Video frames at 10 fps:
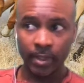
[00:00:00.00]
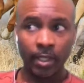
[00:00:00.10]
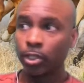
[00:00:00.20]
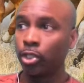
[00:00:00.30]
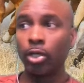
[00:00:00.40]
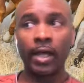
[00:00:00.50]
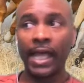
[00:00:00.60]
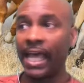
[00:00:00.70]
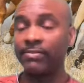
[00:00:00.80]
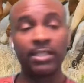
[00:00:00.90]
You don't
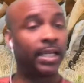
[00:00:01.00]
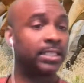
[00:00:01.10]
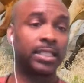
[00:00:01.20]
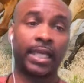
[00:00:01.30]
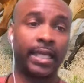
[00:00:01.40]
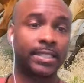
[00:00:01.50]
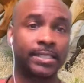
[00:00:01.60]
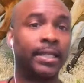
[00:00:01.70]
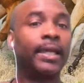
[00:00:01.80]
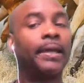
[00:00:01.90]
have any
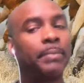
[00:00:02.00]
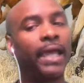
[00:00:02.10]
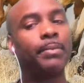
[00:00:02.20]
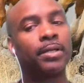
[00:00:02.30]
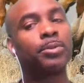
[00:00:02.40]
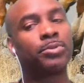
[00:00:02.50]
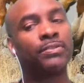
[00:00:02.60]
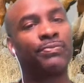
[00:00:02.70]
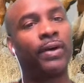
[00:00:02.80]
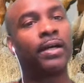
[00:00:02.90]
education. And maybe it was the
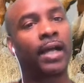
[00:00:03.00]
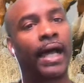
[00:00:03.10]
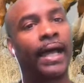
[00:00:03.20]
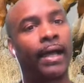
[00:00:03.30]
fungi I